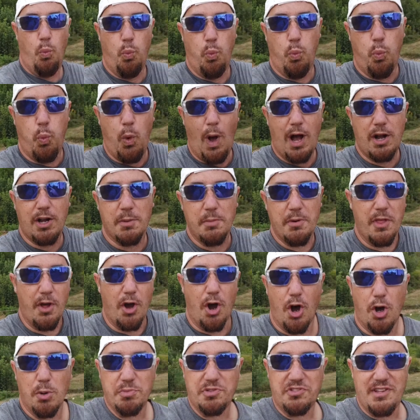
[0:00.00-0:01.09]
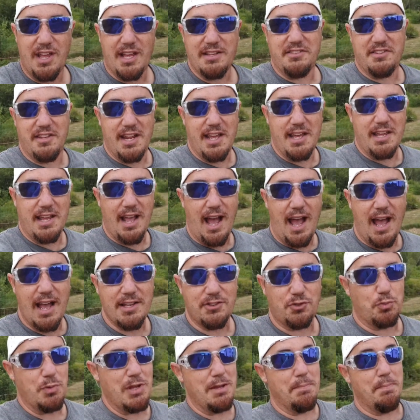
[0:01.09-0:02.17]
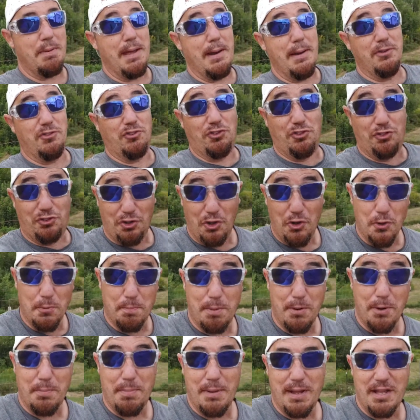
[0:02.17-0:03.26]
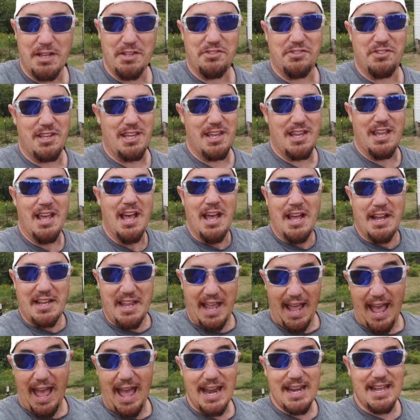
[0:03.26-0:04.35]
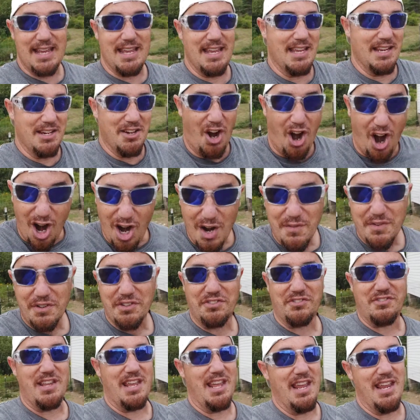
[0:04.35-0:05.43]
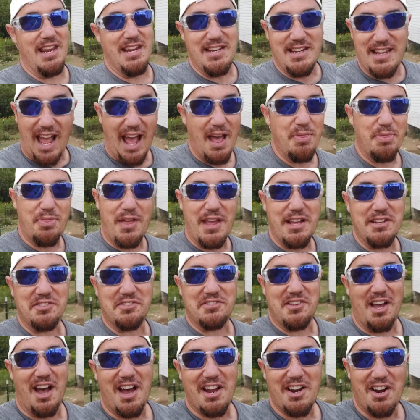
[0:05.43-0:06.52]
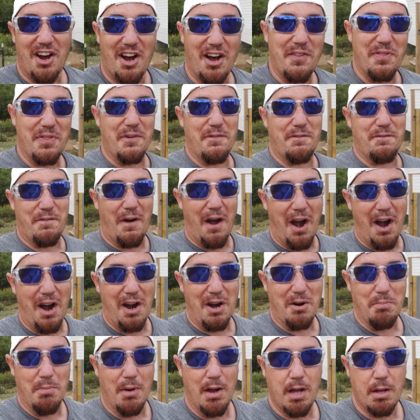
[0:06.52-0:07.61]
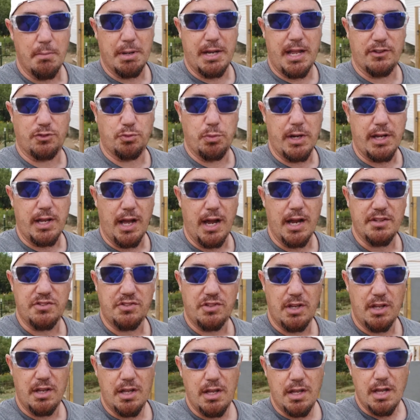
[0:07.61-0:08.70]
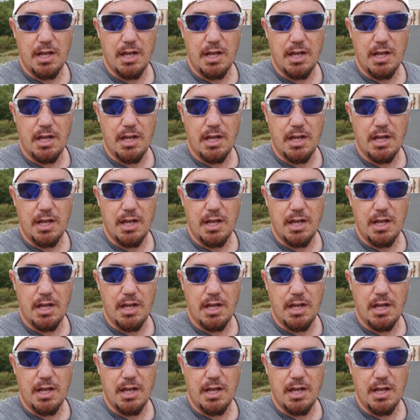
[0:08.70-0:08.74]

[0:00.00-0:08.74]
Welcome to the homestead today, guys. We've been super busy canning, harvesting, getting things done on the farm. But guess what, guys?